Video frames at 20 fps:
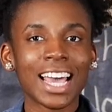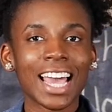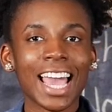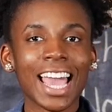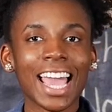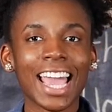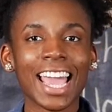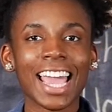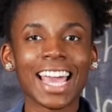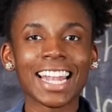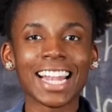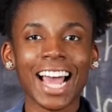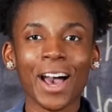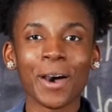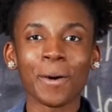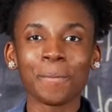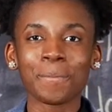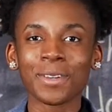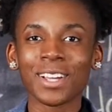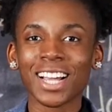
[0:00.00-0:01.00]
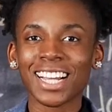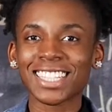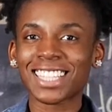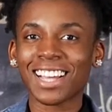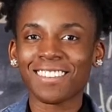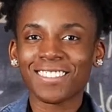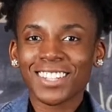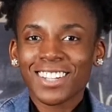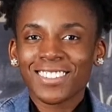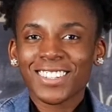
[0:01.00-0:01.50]
And I hope you guys
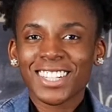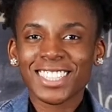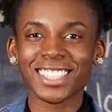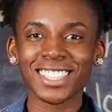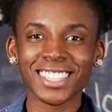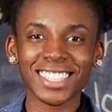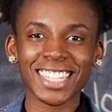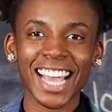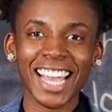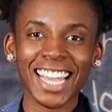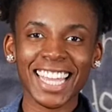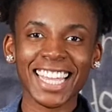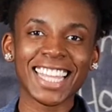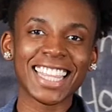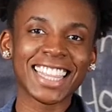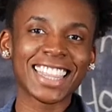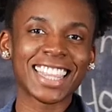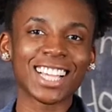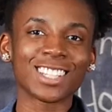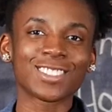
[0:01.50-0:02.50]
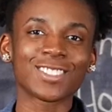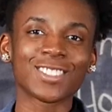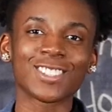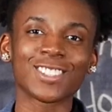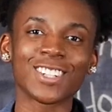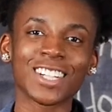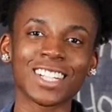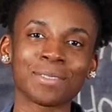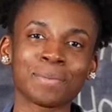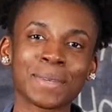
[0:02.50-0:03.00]
have a good rest of your day. Thanks for
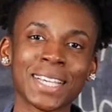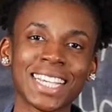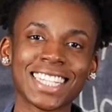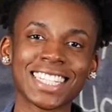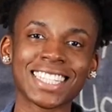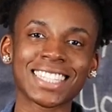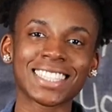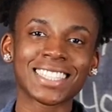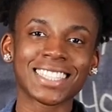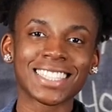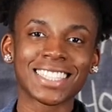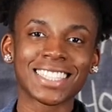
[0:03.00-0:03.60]
joining me.